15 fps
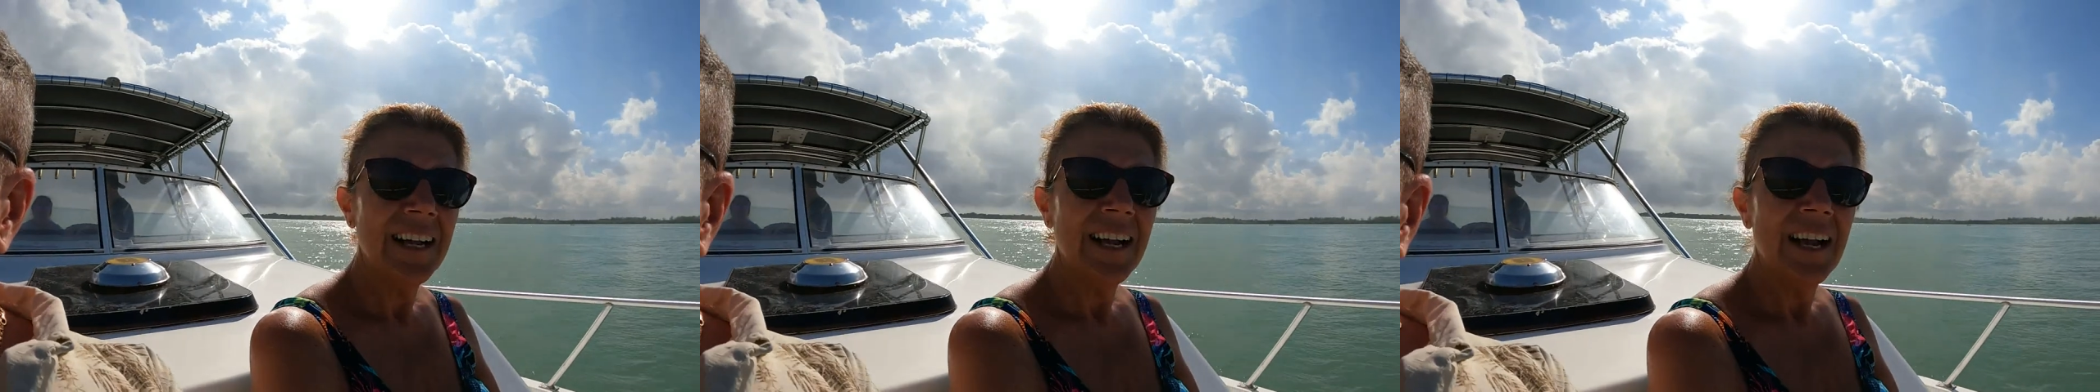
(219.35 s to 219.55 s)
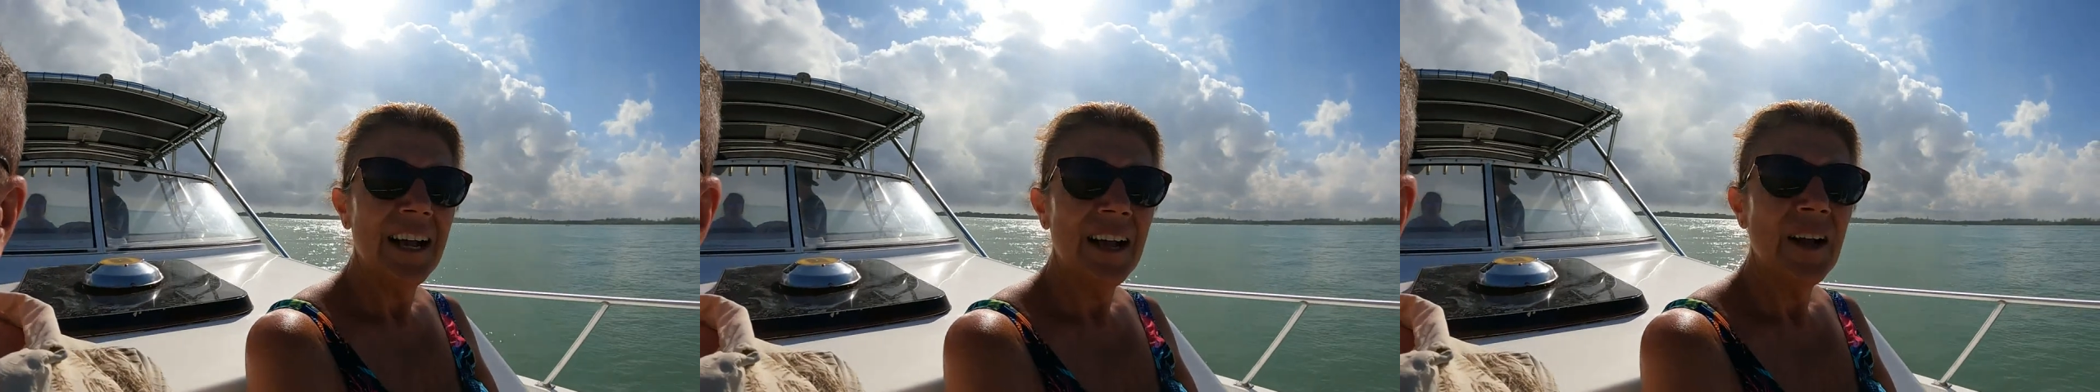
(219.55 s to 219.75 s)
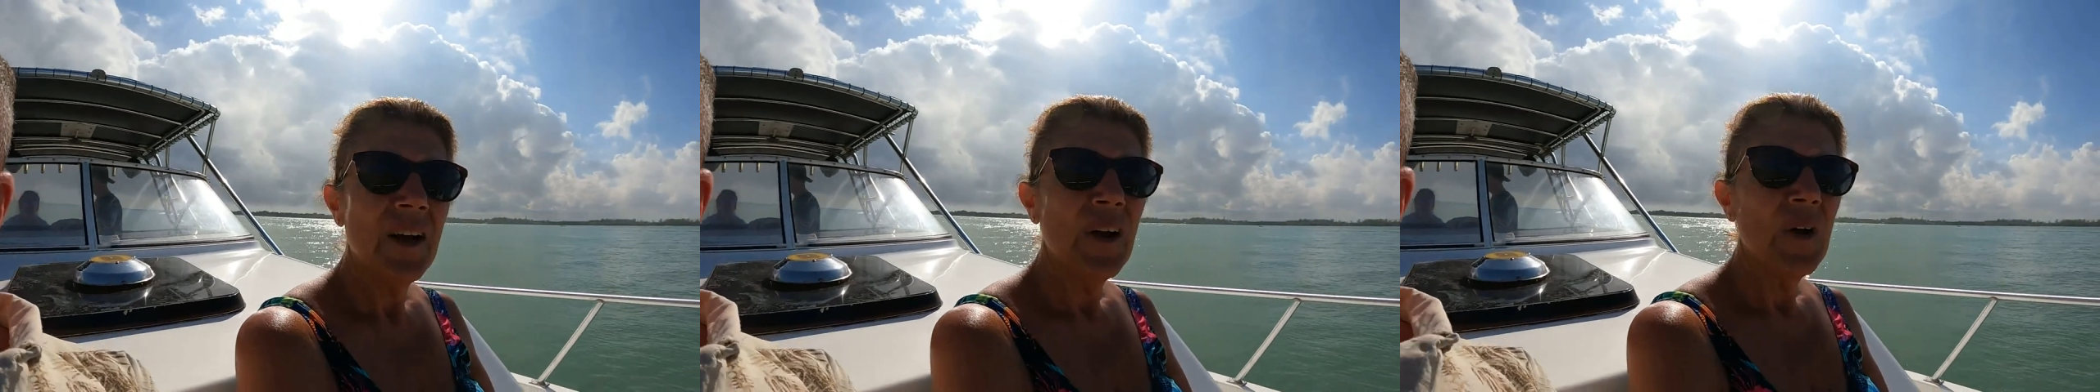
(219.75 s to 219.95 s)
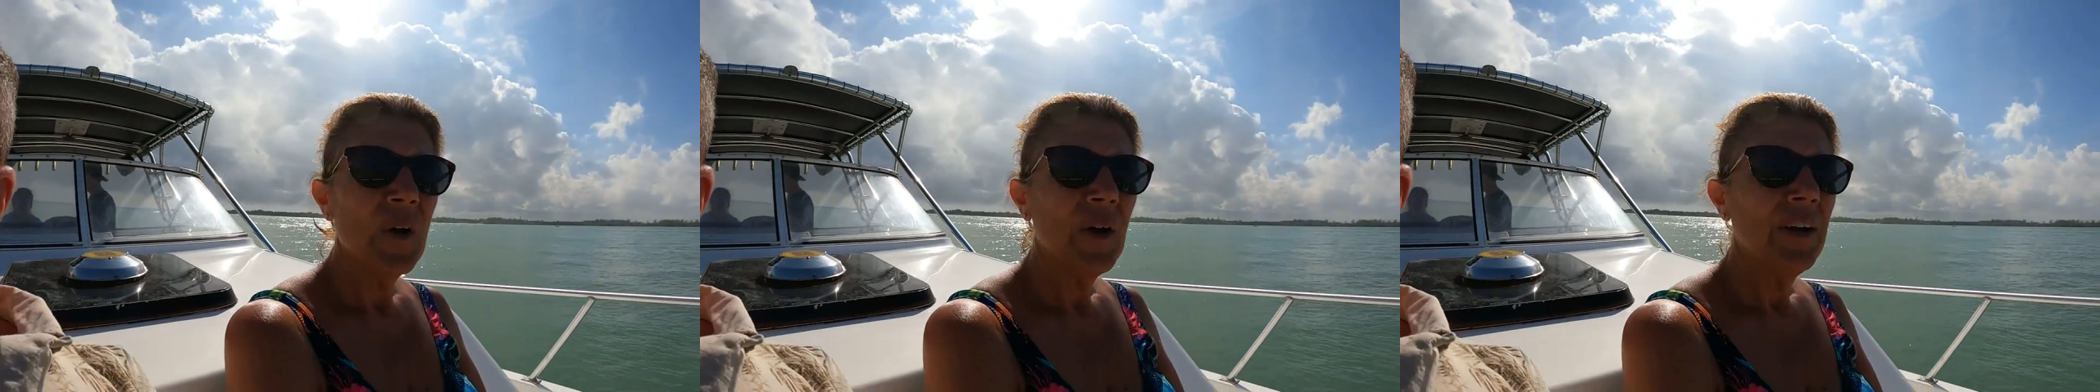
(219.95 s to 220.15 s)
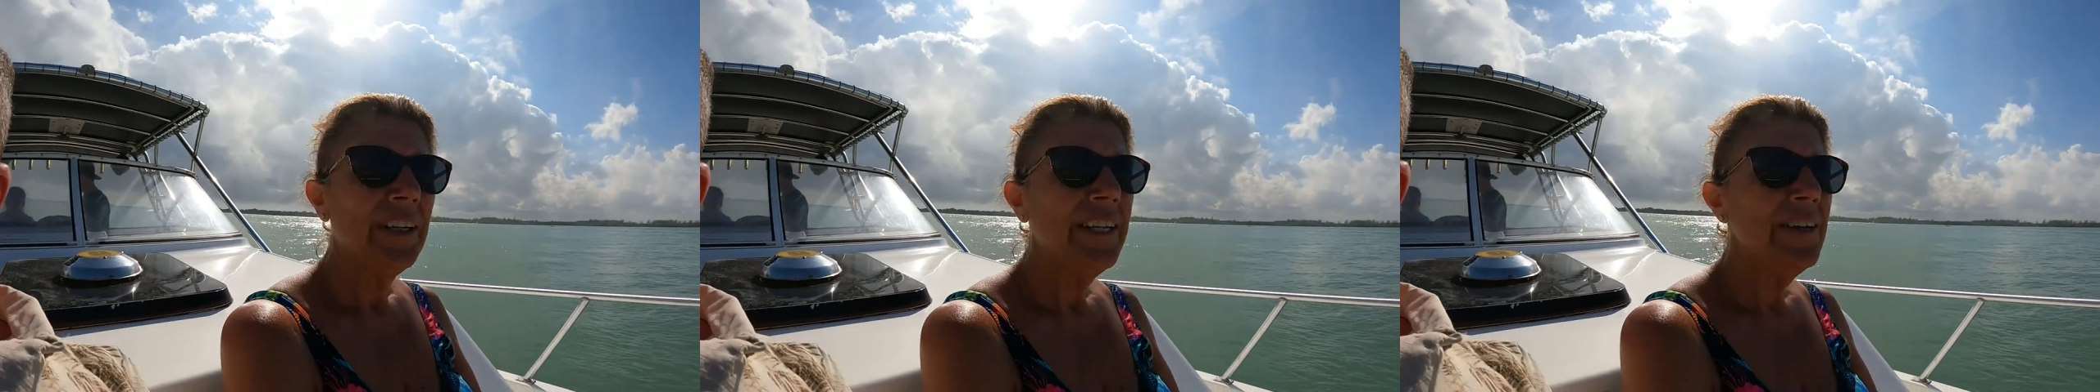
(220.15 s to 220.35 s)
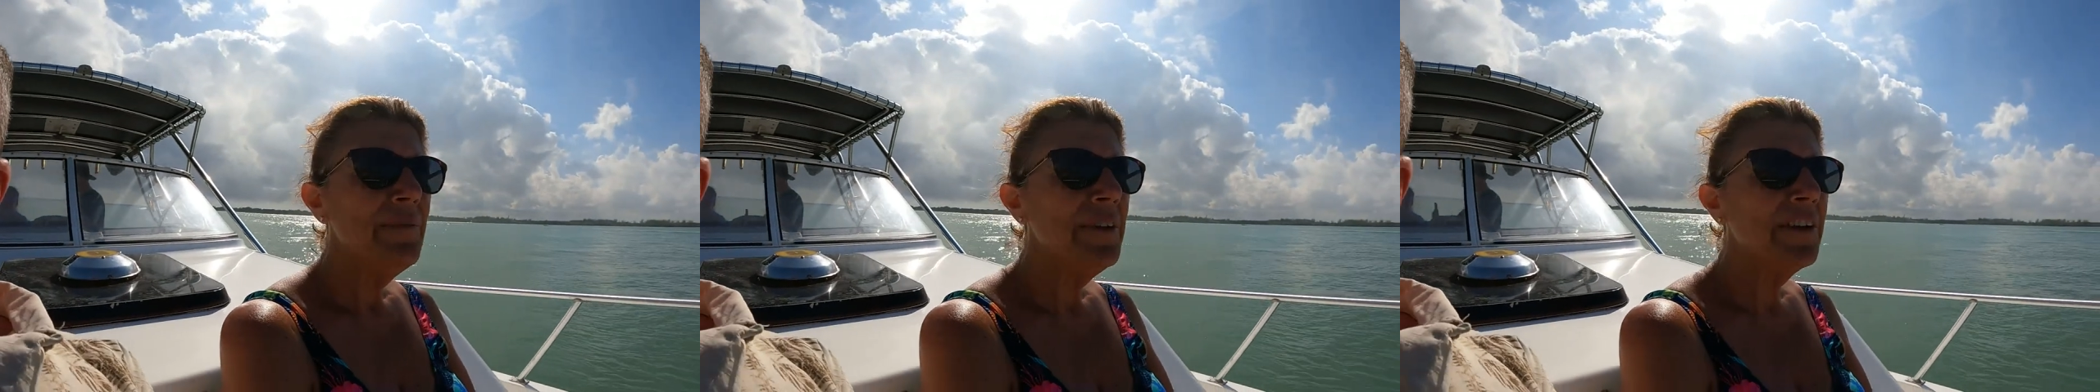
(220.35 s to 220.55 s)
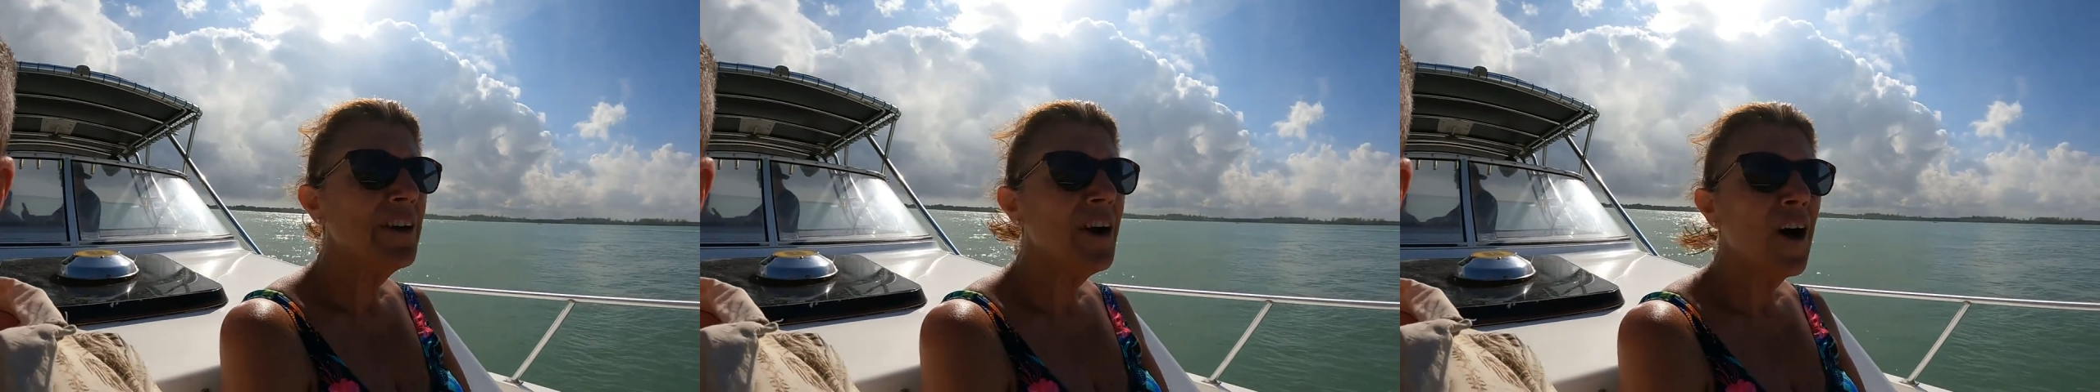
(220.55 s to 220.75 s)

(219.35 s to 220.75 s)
Look at that island. Give me a